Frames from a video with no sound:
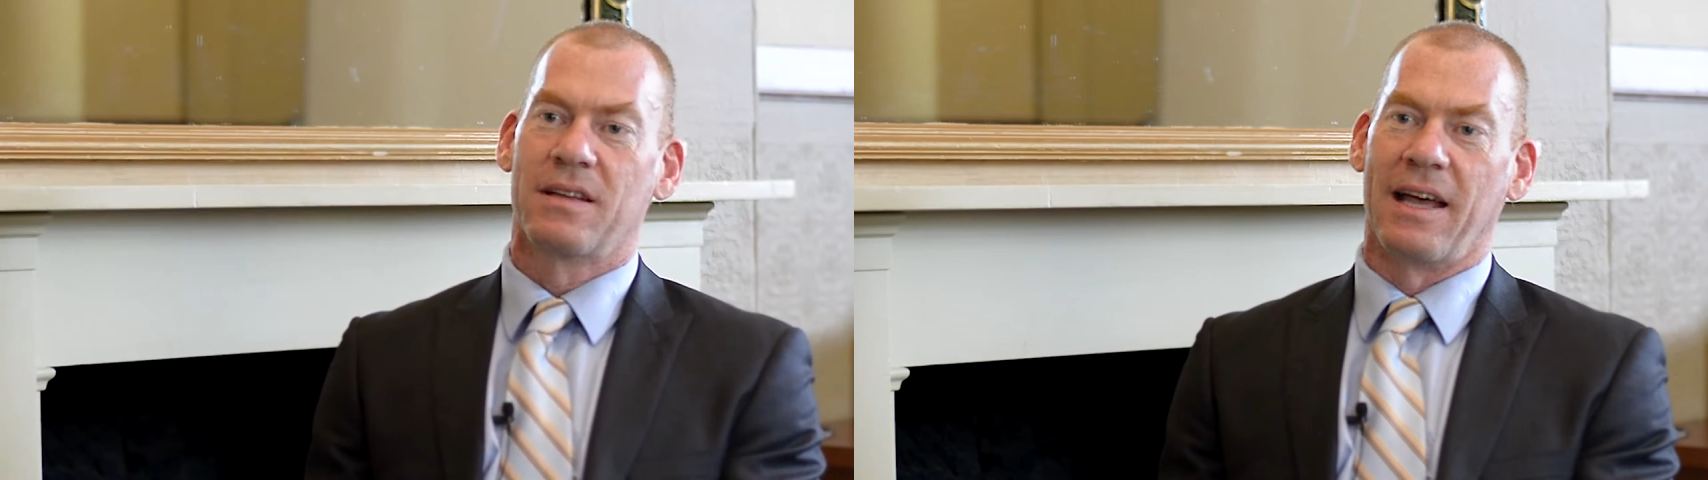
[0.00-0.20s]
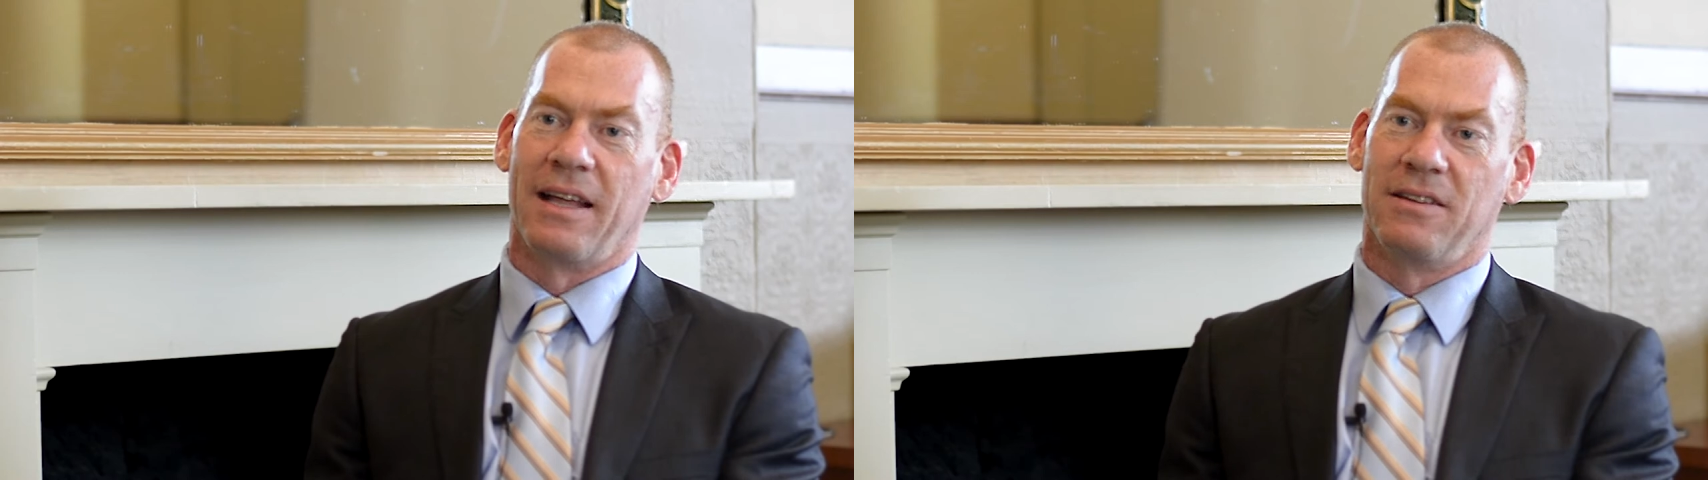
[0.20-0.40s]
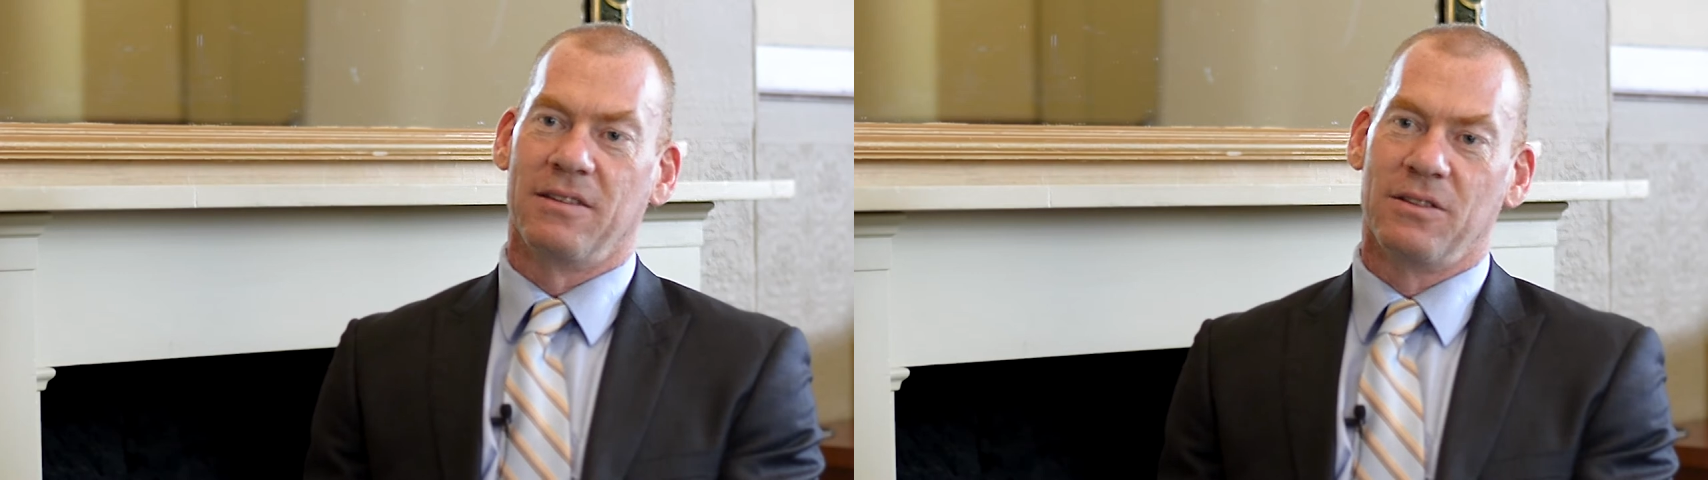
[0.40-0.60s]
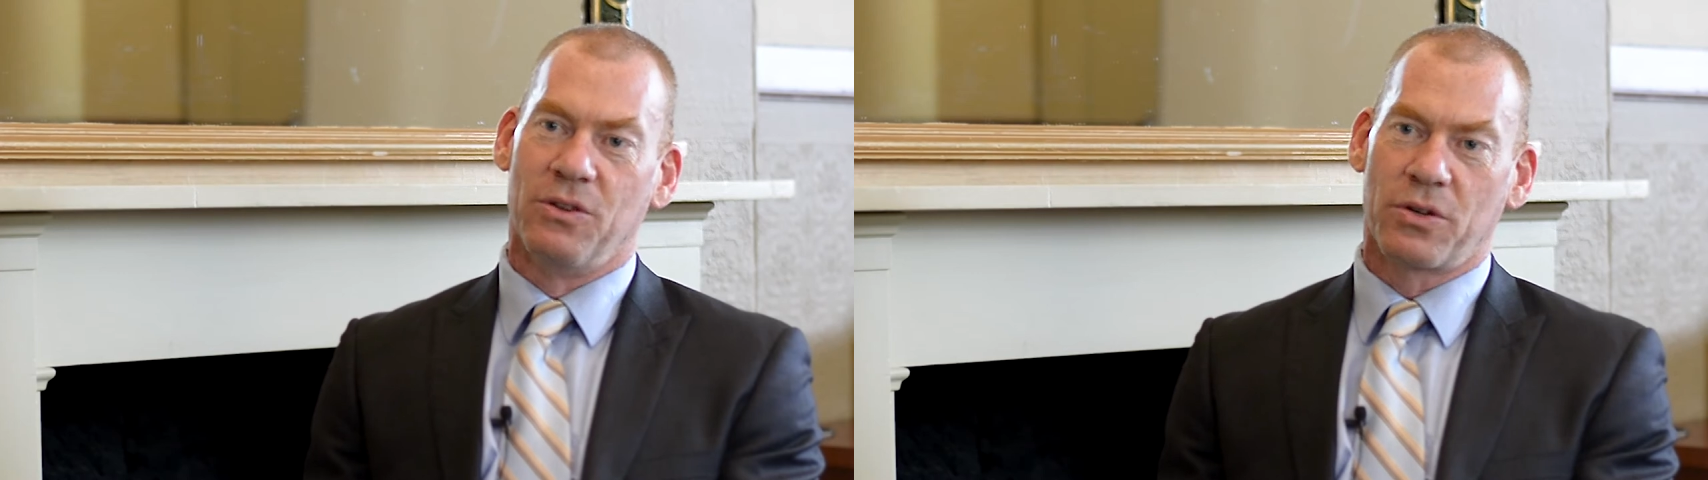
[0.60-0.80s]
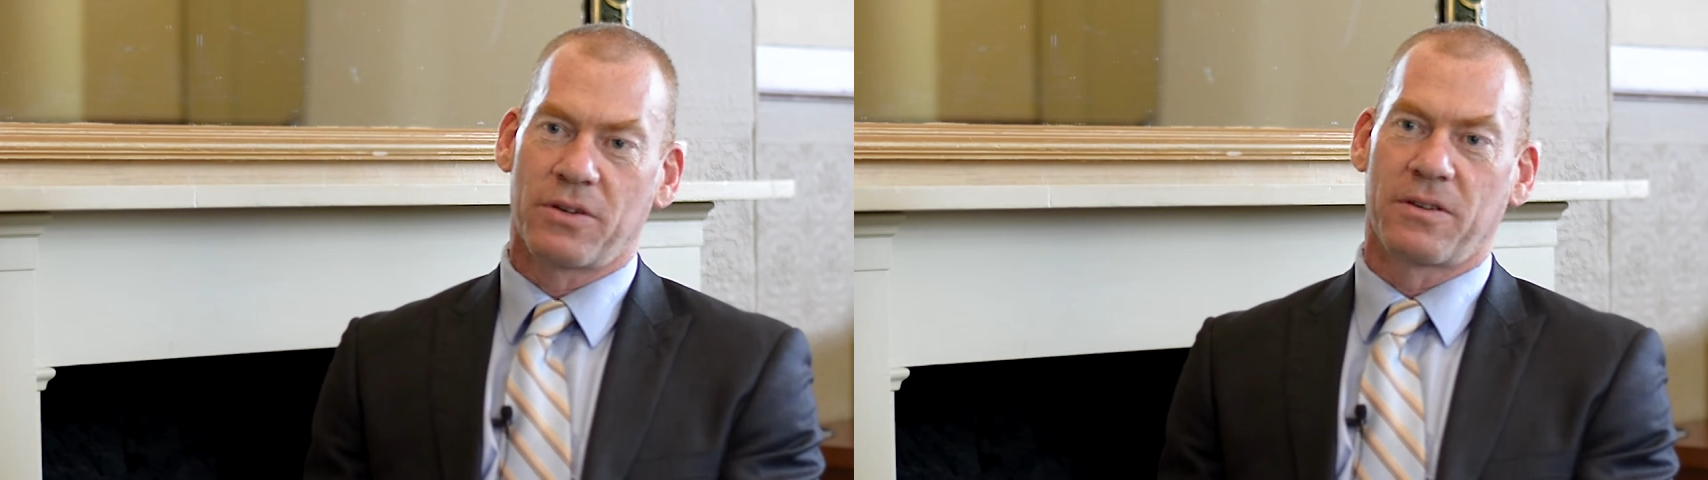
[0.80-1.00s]
and
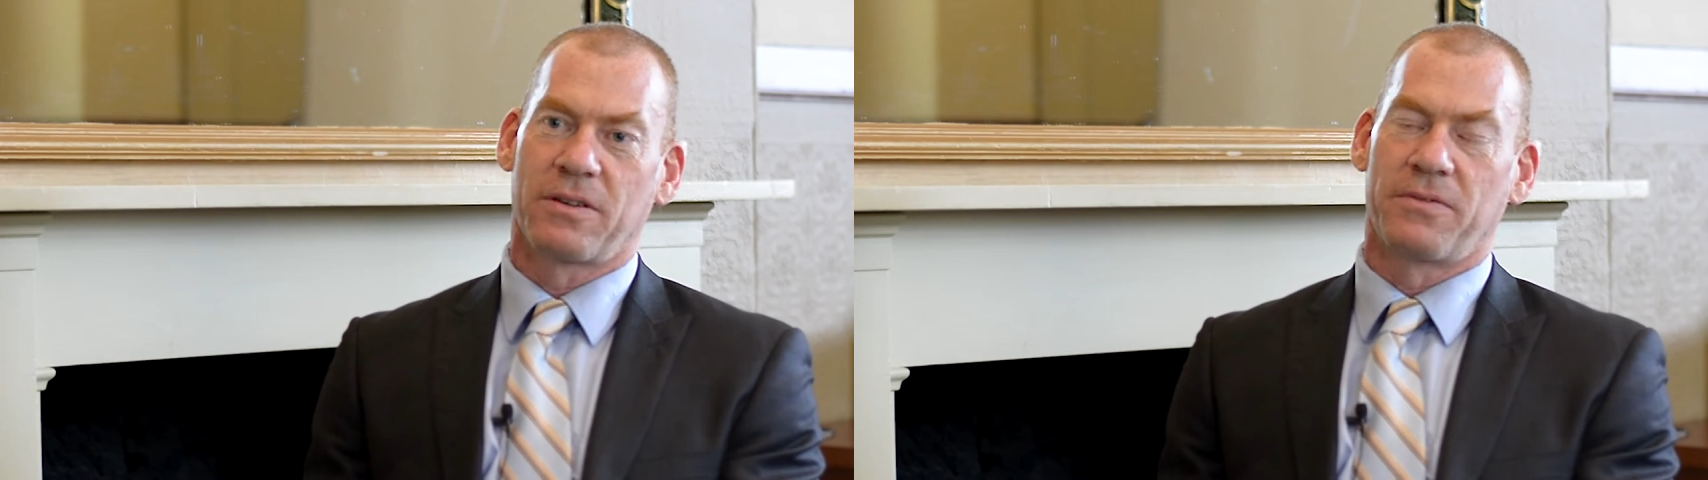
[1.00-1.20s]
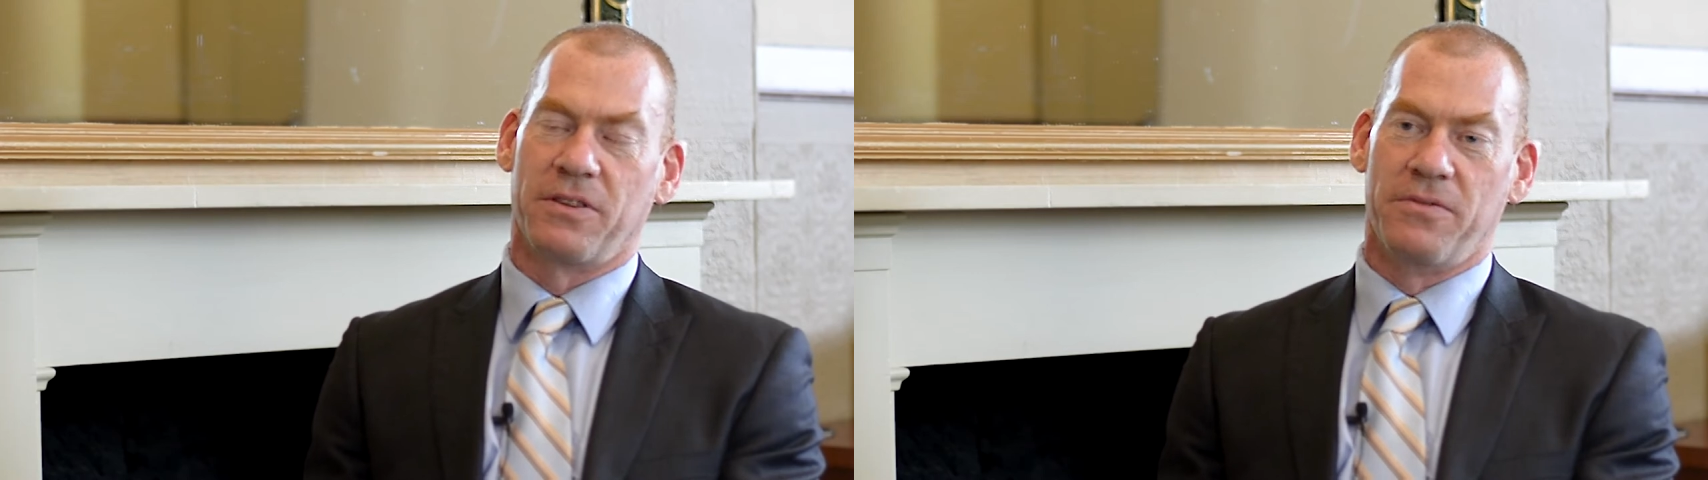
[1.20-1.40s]
look for the